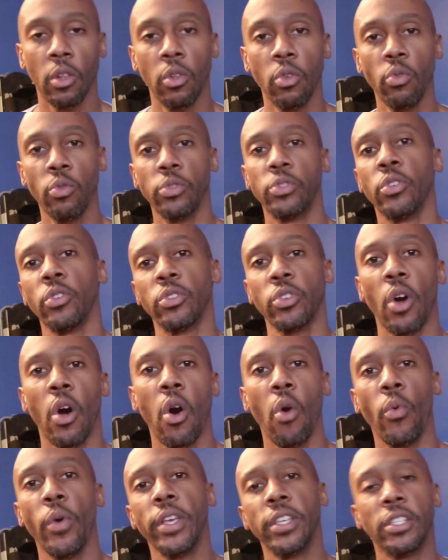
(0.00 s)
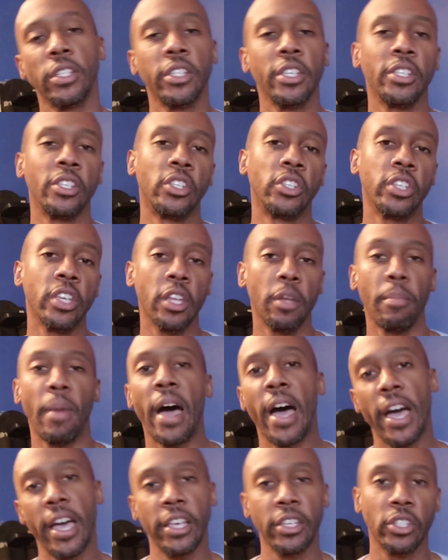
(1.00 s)
Losers always
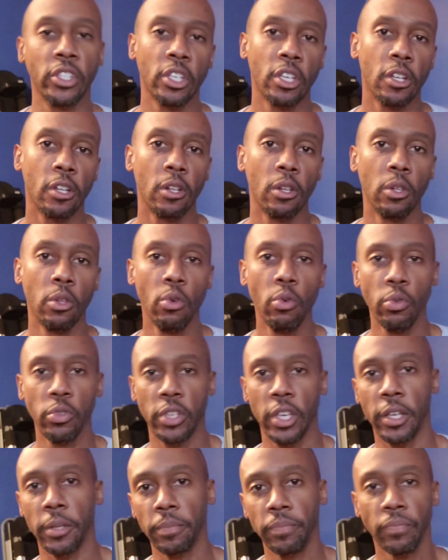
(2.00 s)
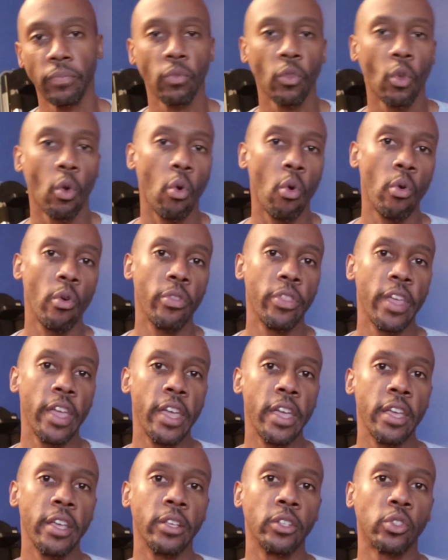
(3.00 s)
legitimize losing, or
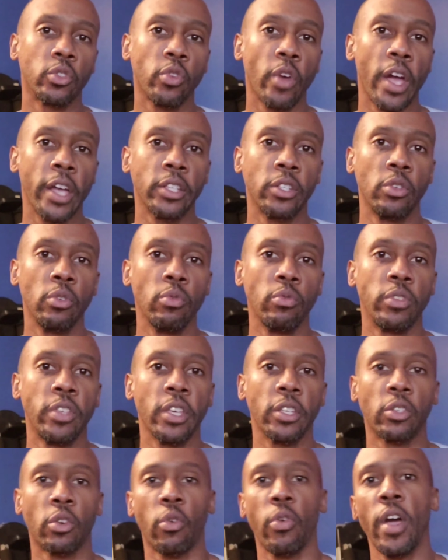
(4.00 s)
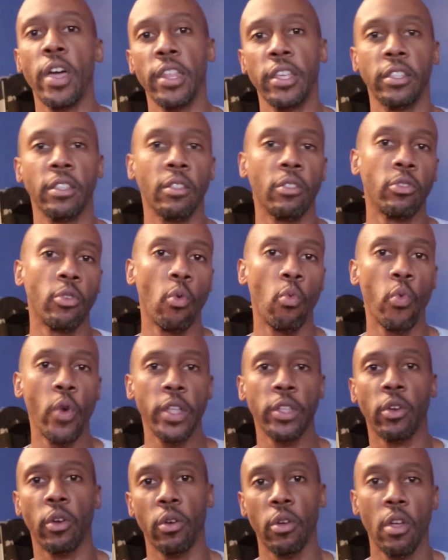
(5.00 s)
they try to discredit the
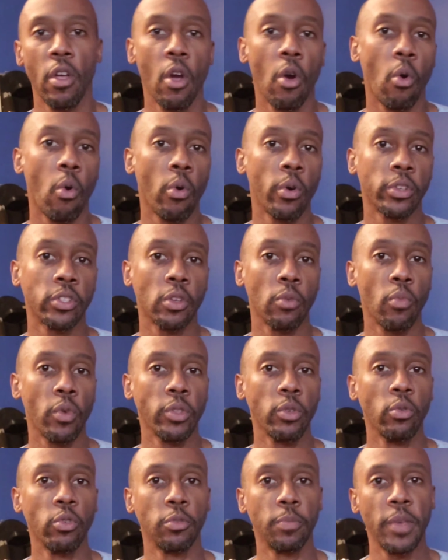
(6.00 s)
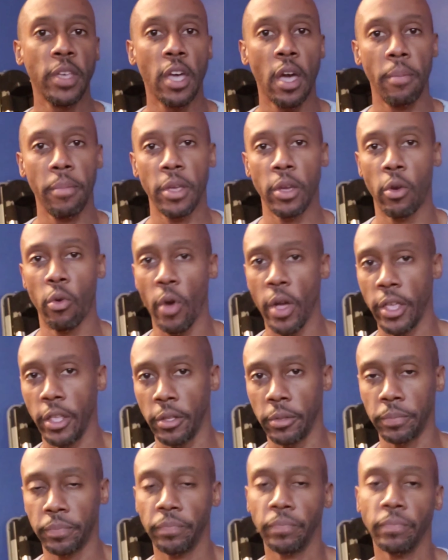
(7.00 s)
winner or someone who's becoming
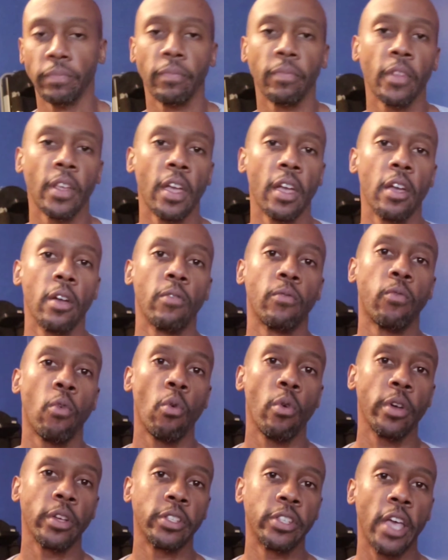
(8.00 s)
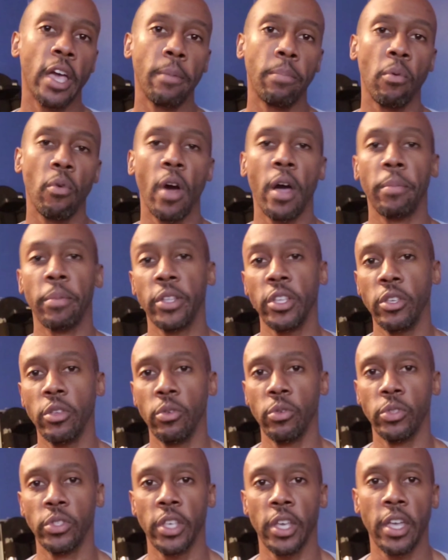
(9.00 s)
great. For example, I'm going
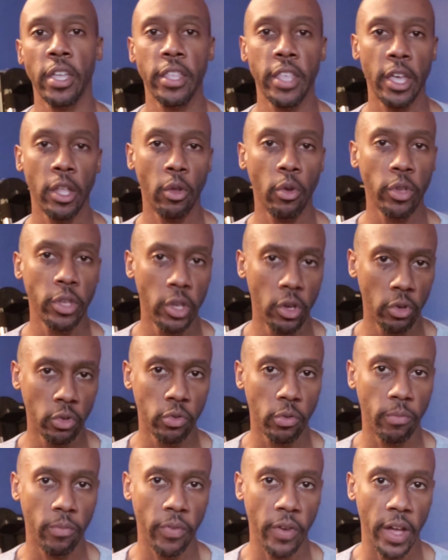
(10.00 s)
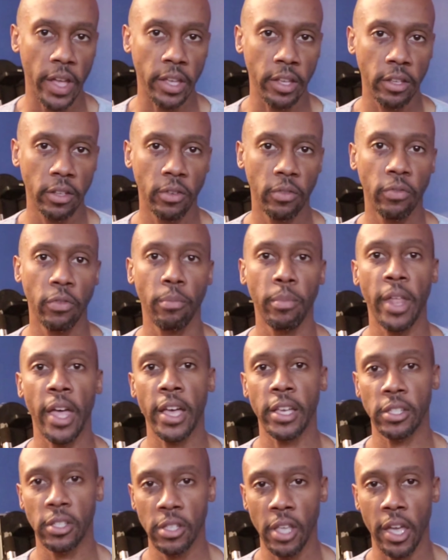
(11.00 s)
to use the Canelo Yildirim fight from
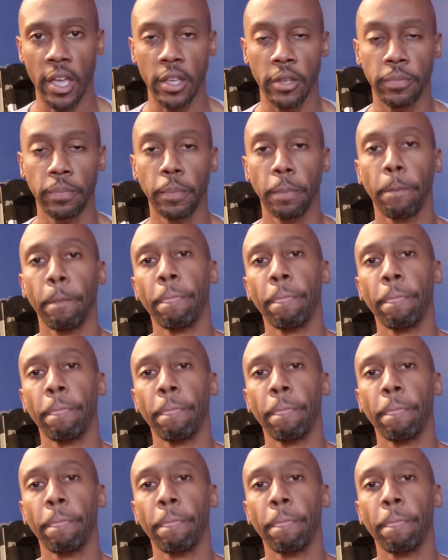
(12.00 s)
last night.